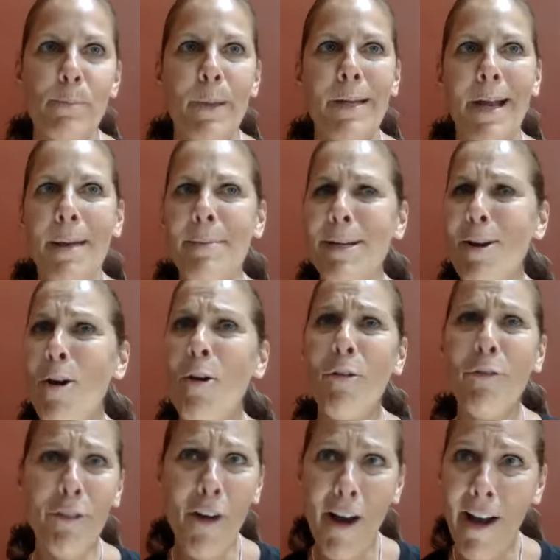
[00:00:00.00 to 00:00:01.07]
But I mean,
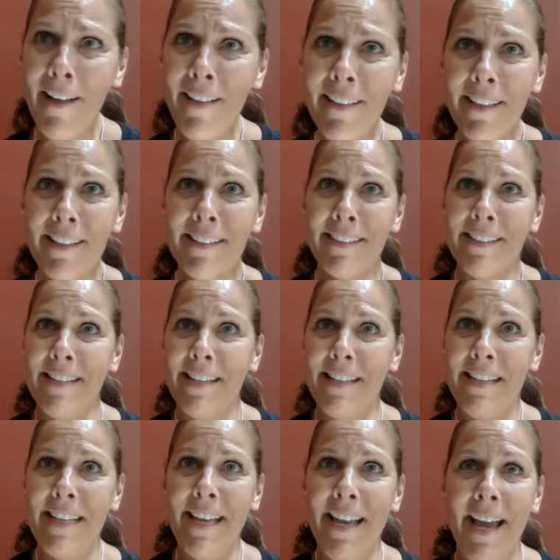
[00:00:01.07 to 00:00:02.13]
overall,
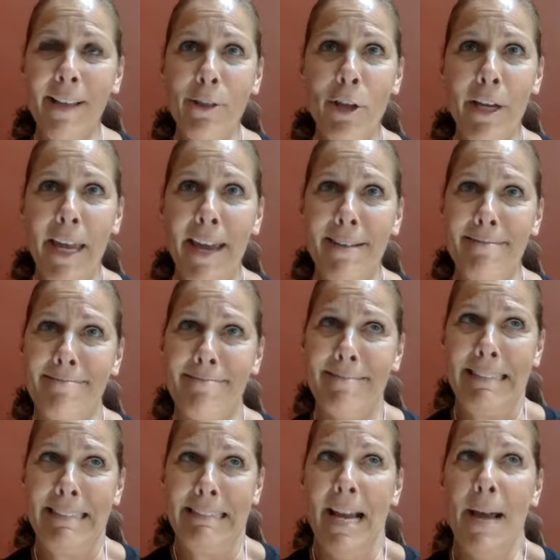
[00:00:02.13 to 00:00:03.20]
I look at.
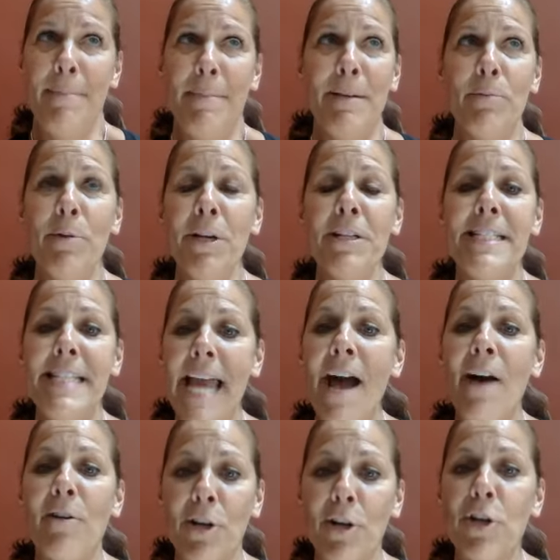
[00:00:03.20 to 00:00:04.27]
I mean, we're
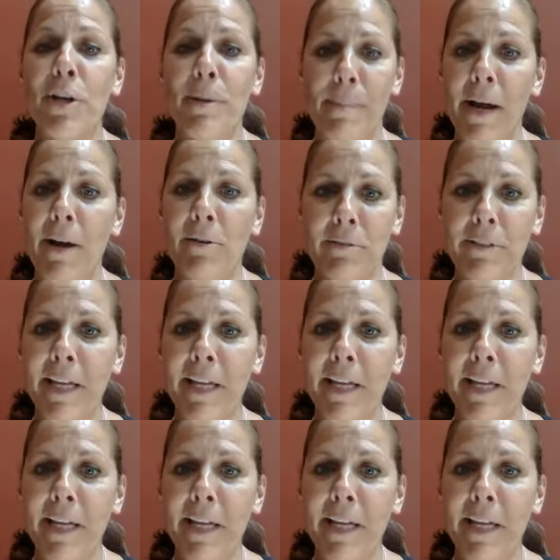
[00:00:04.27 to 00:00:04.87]
down a good amount.